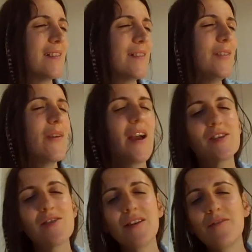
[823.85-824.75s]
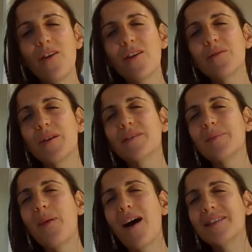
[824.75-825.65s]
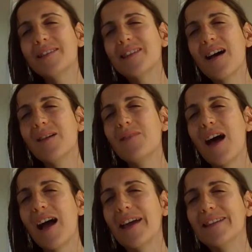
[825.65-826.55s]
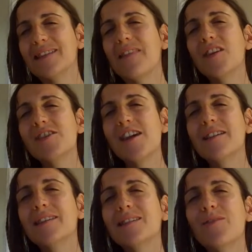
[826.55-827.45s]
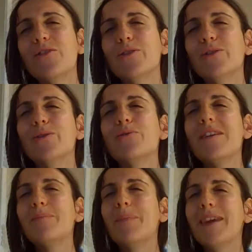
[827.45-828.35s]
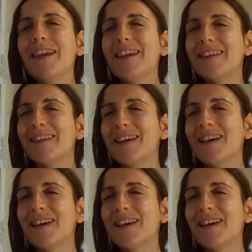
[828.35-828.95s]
you actually follow those past timelines, and the chances for you to repeat